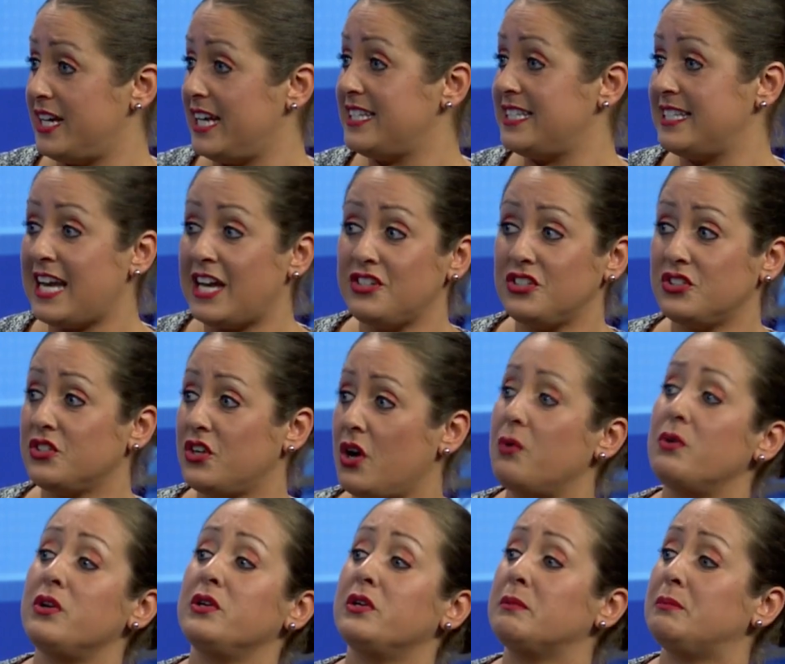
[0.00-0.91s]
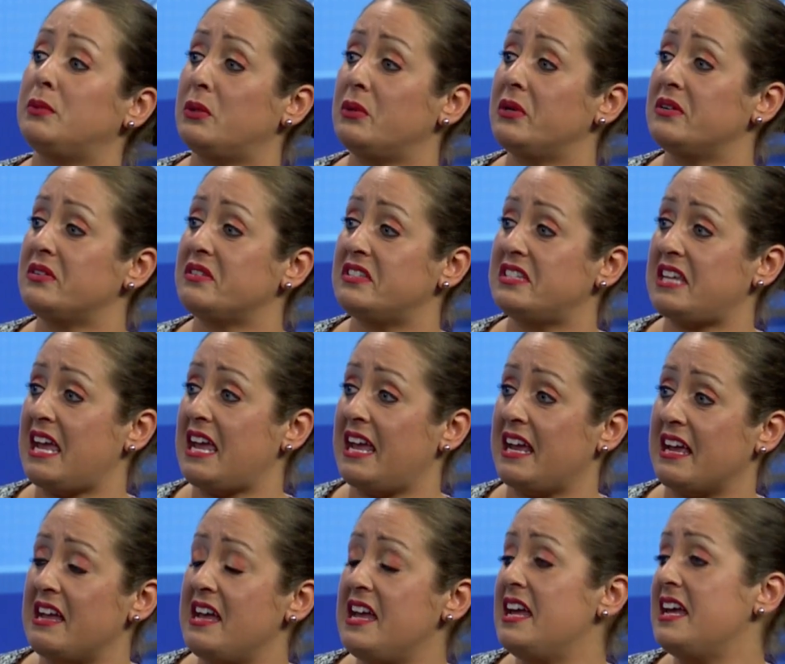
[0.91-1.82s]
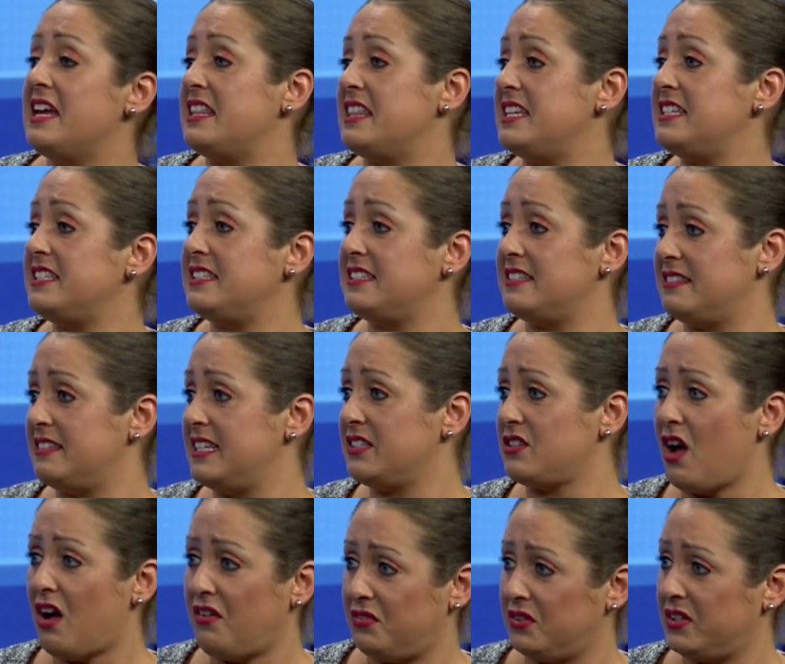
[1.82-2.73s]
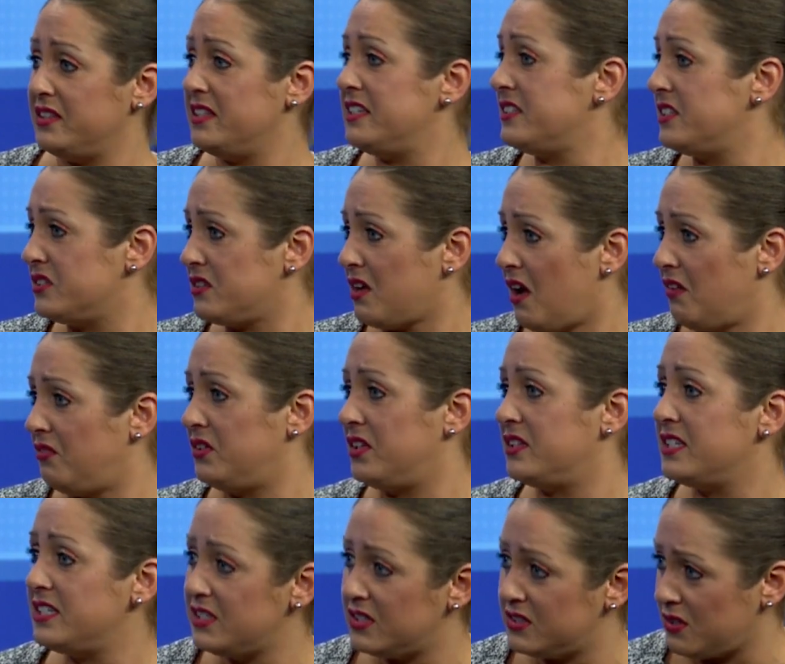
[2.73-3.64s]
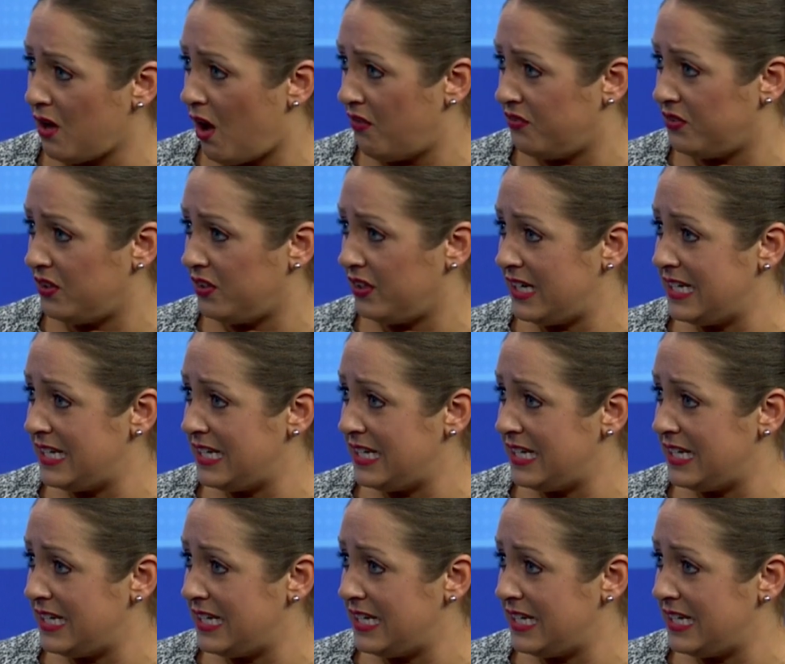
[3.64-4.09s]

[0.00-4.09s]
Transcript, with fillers: It's not just going to your employer and saying, this is awful and this is awful and this is awful.